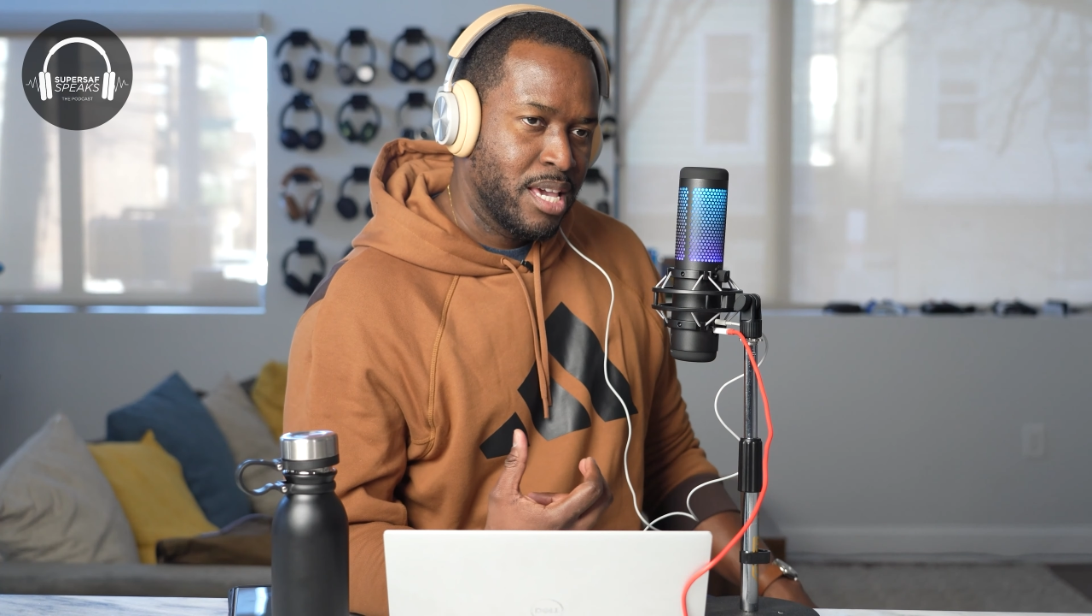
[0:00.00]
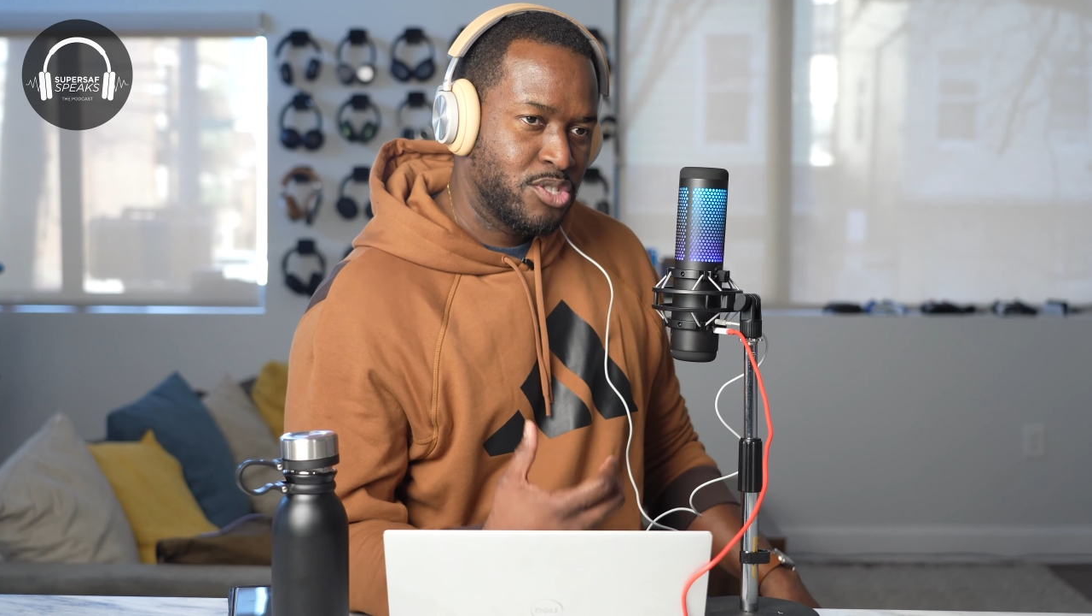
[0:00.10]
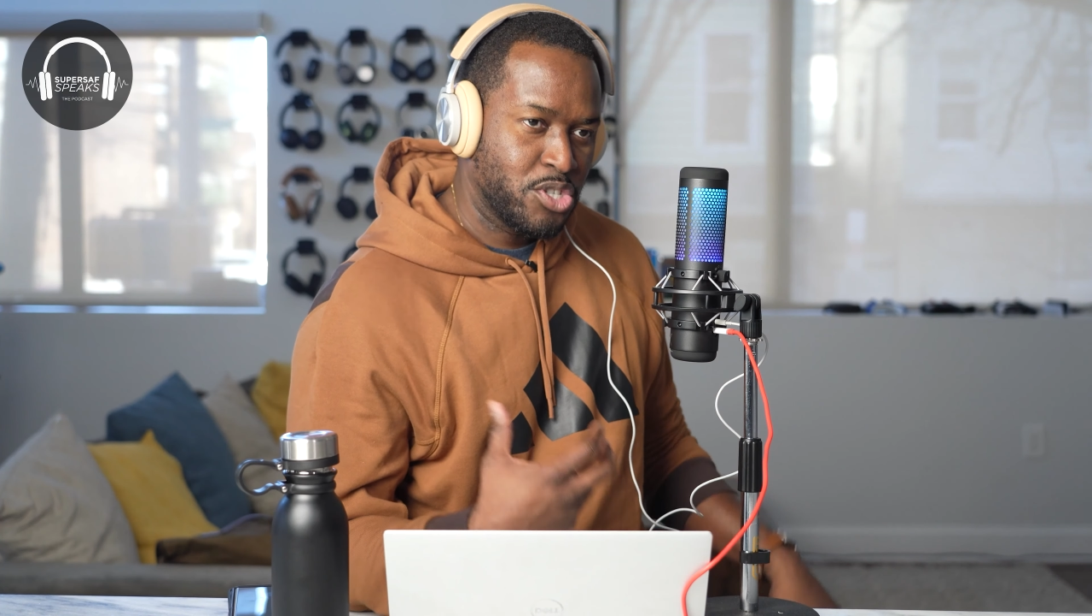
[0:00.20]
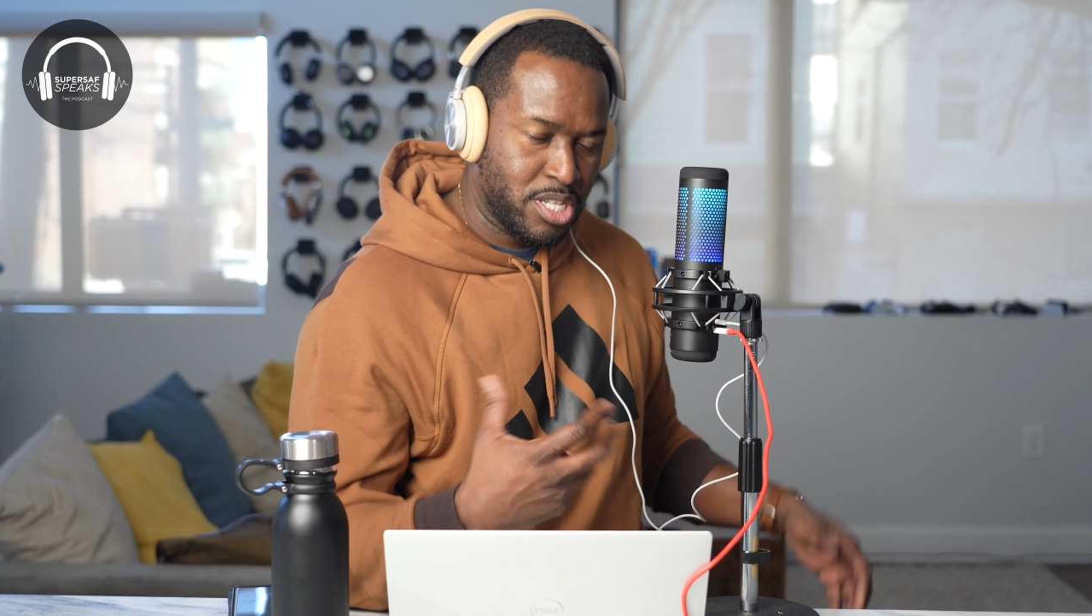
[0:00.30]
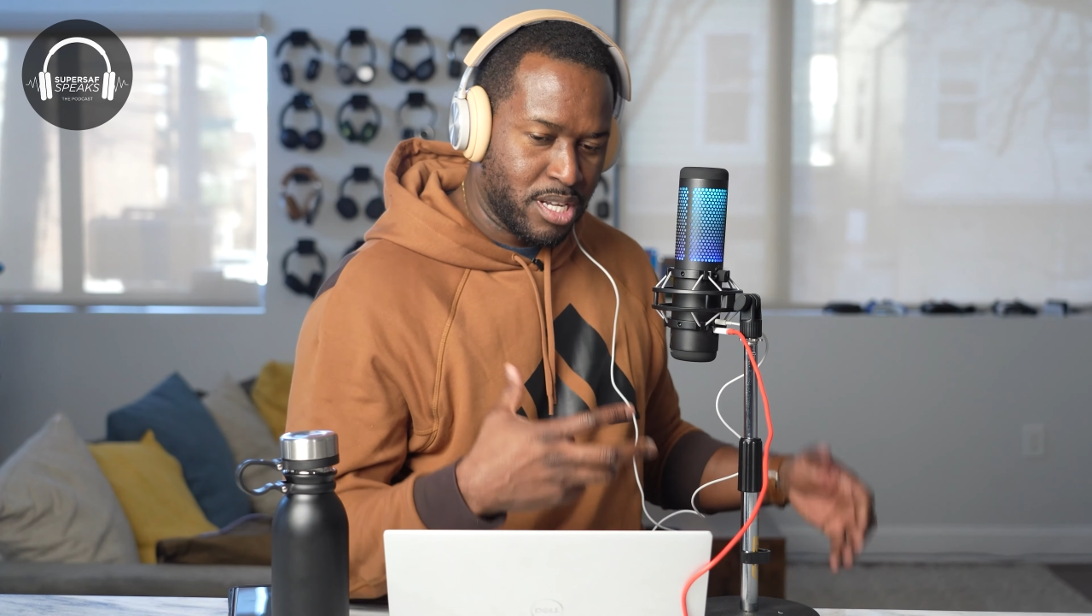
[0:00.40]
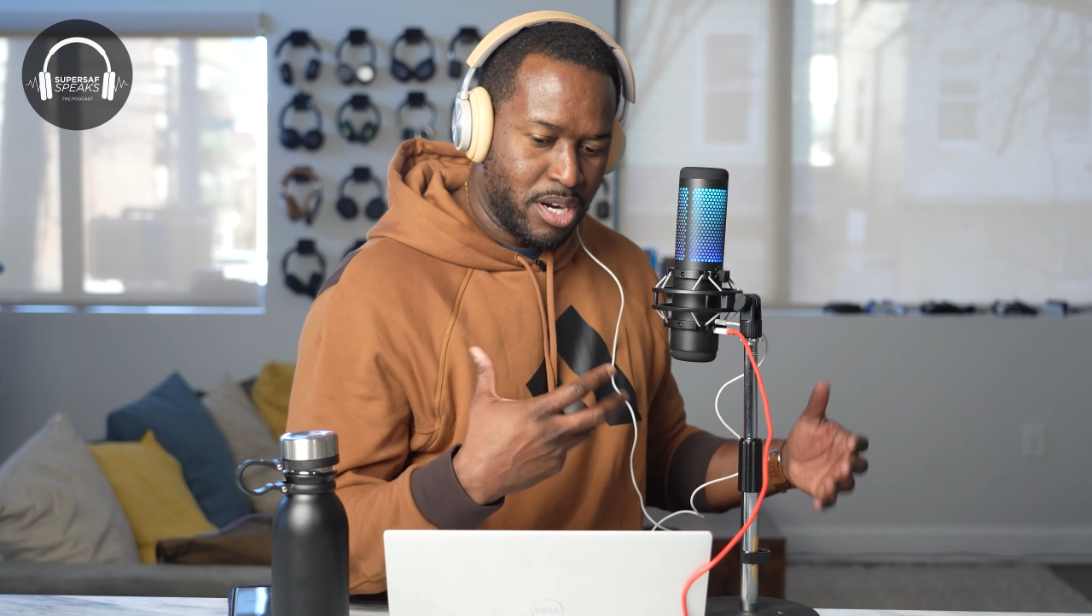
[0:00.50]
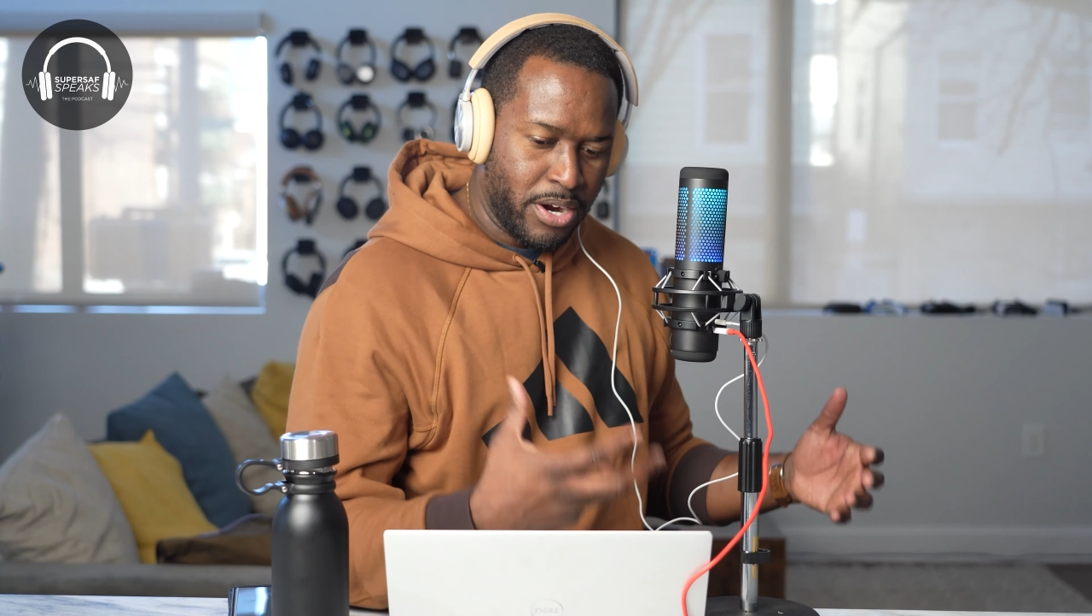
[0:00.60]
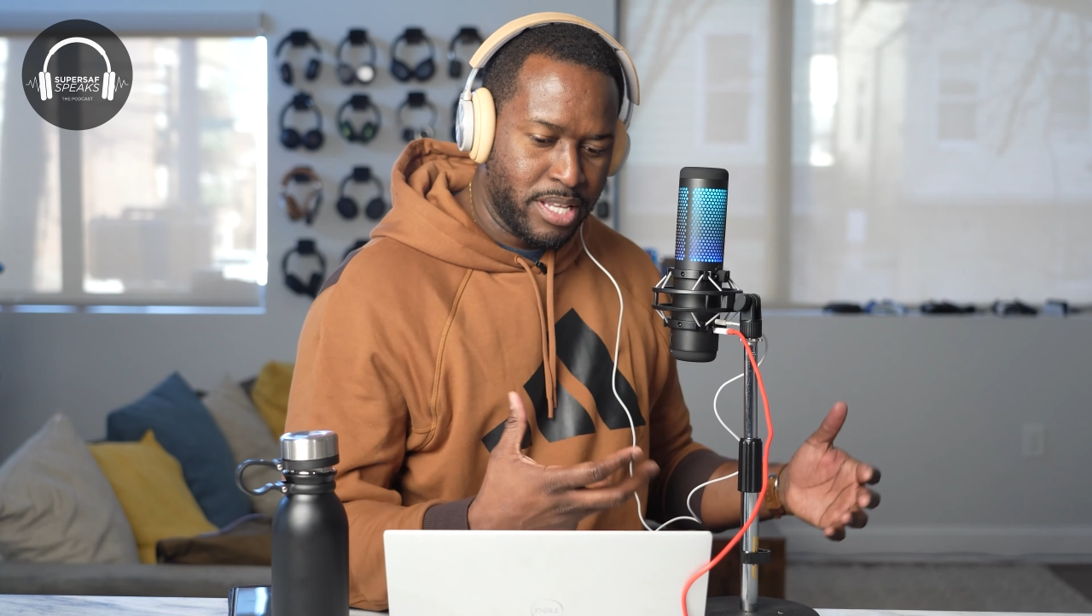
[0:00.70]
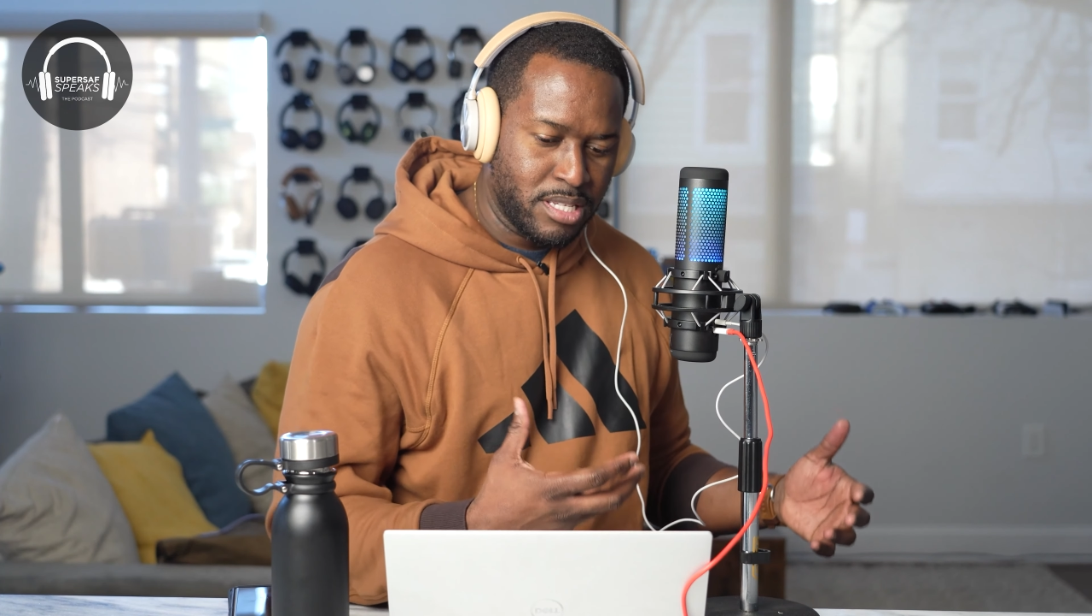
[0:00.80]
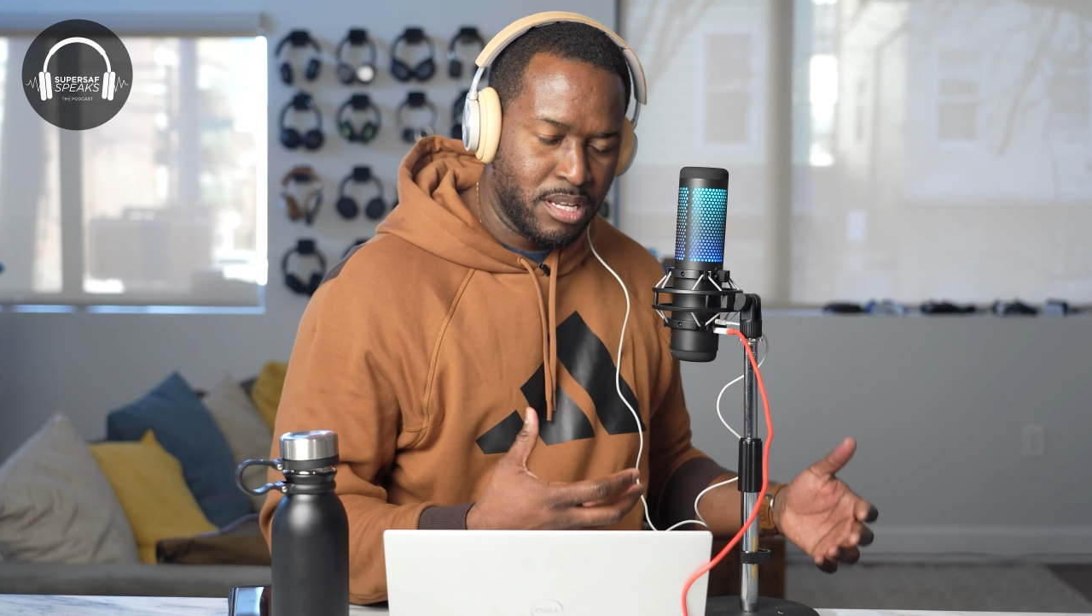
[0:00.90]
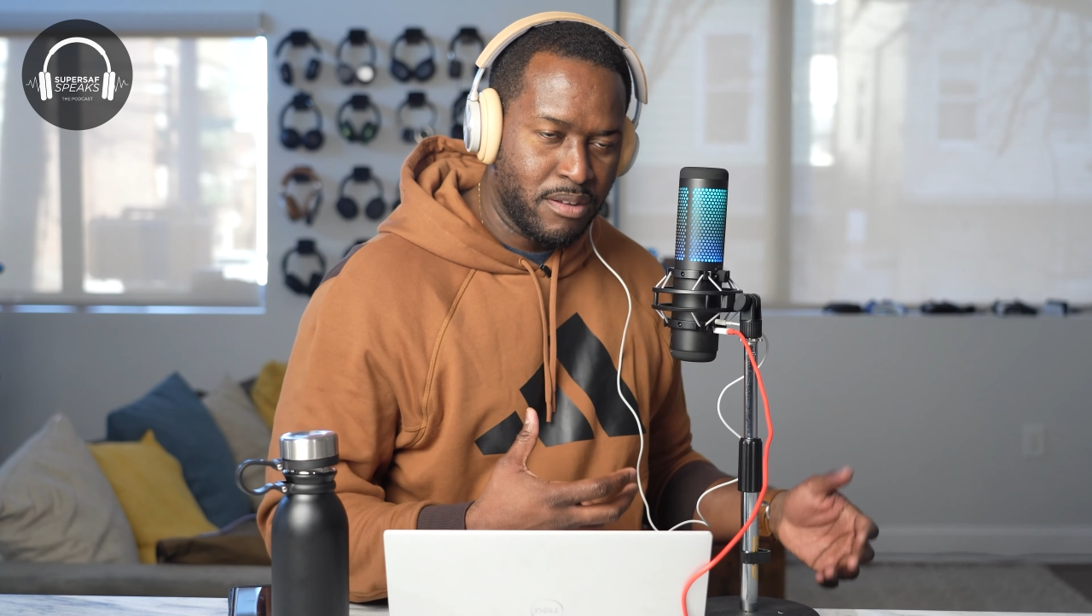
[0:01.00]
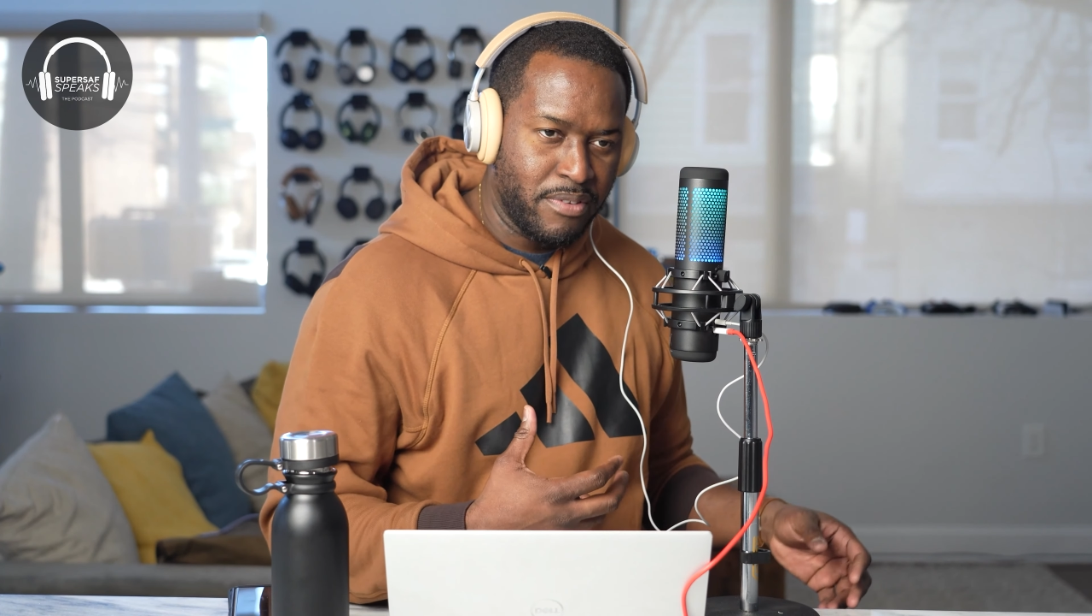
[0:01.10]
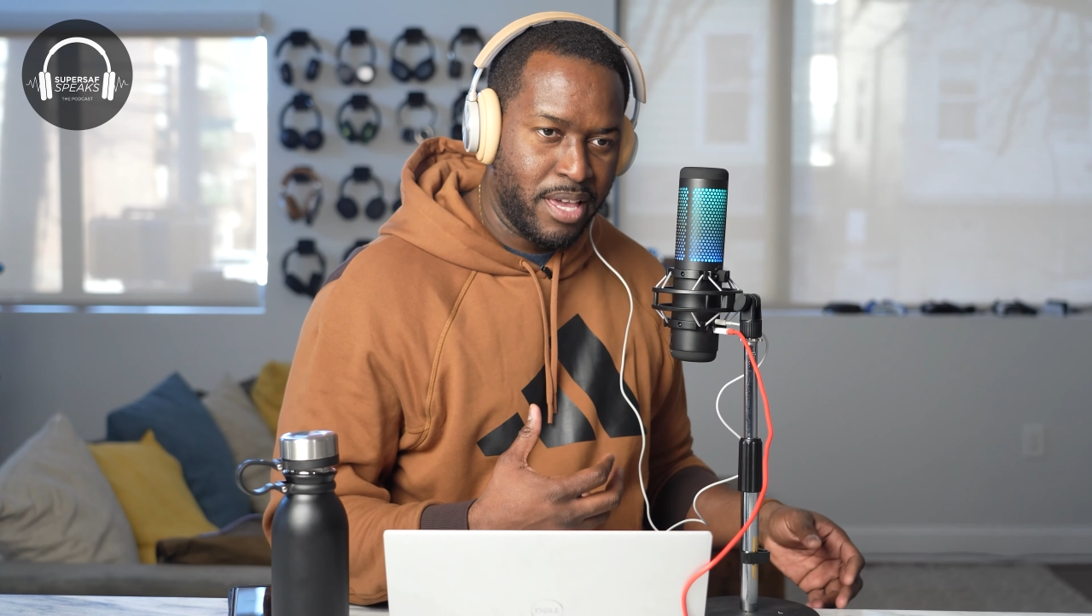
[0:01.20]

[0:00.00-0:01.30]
just the car itself.